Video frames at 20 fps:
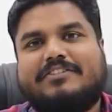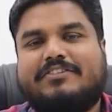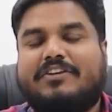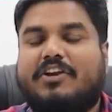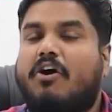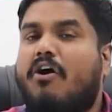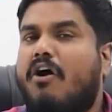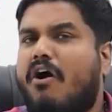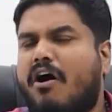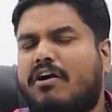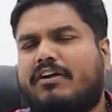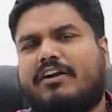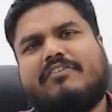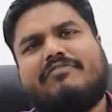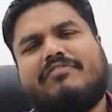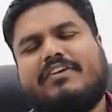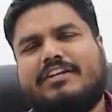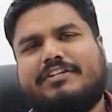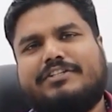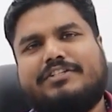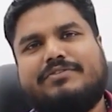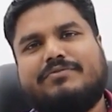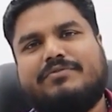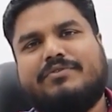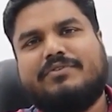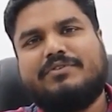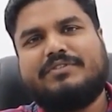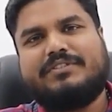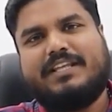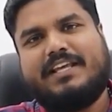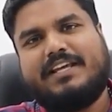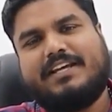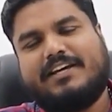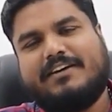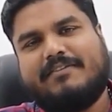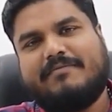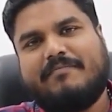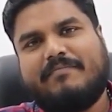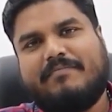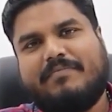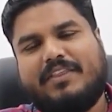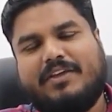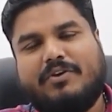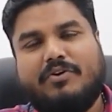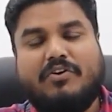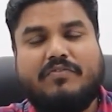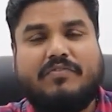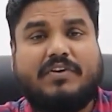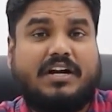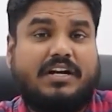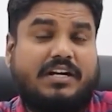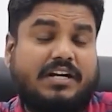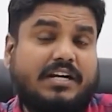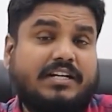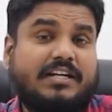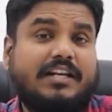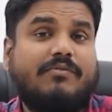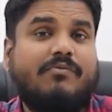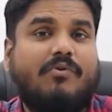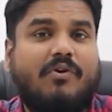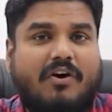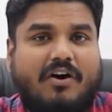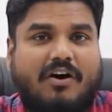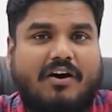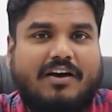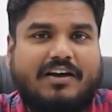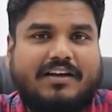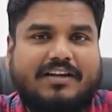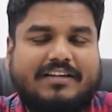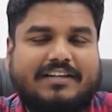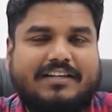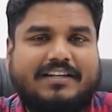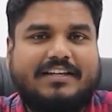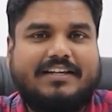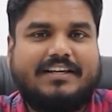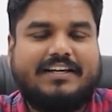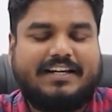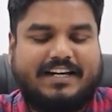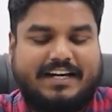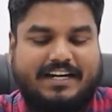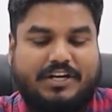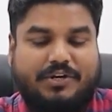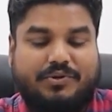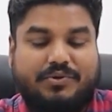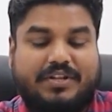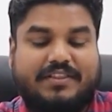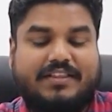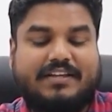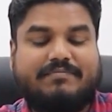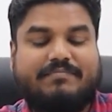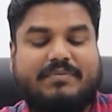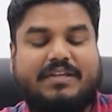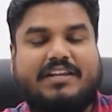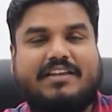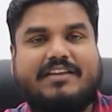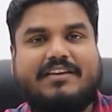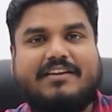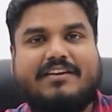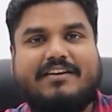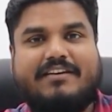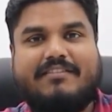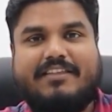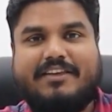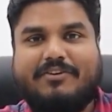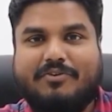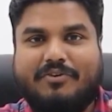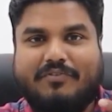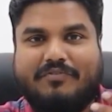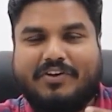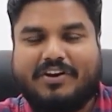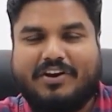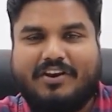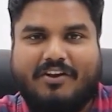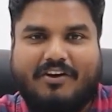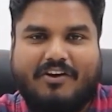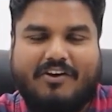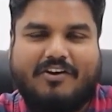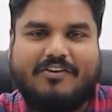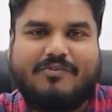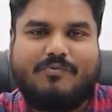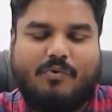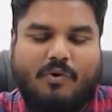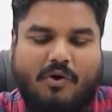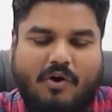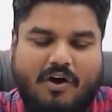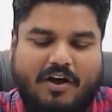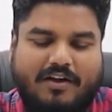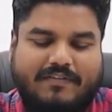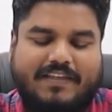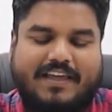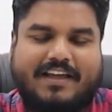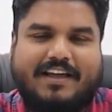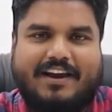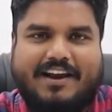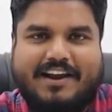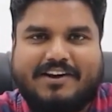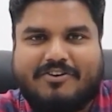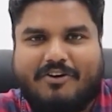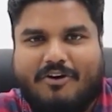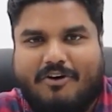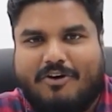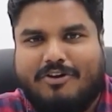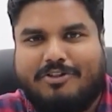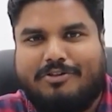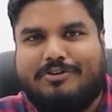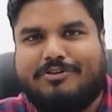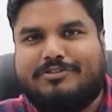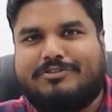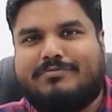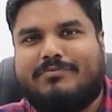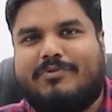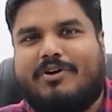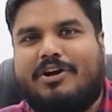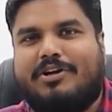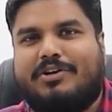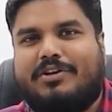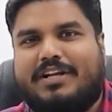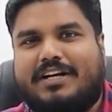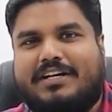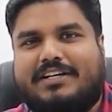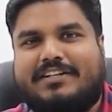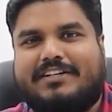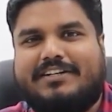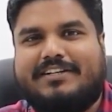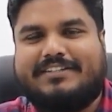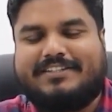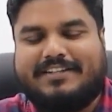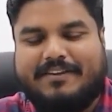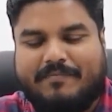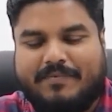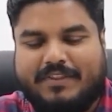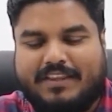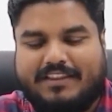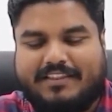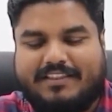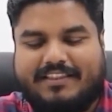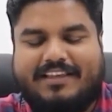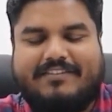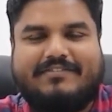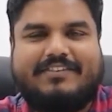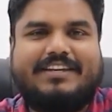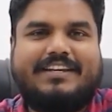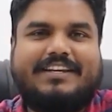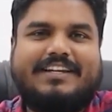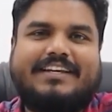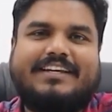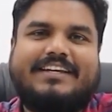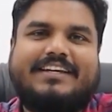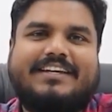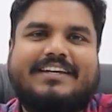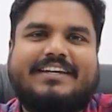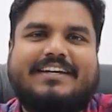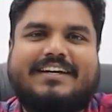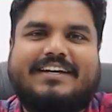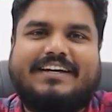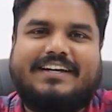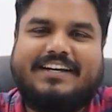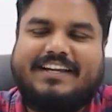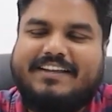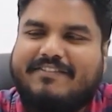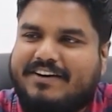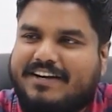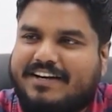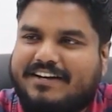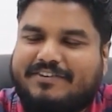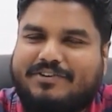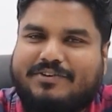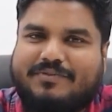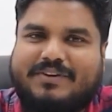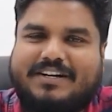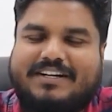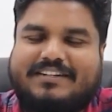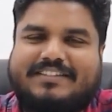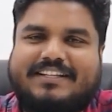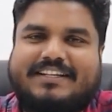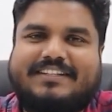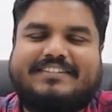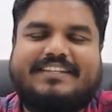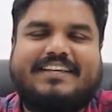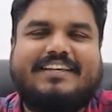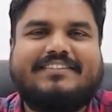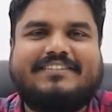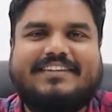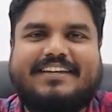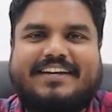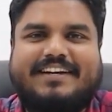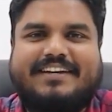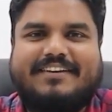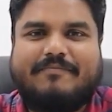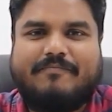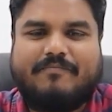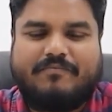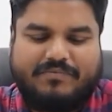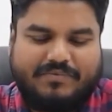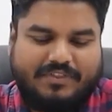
So a lot of NGOs, they come, they go for a turtle walk, right? During that period, they go for a long walk, they collect all those small turtles, they will leave it towards the seaside.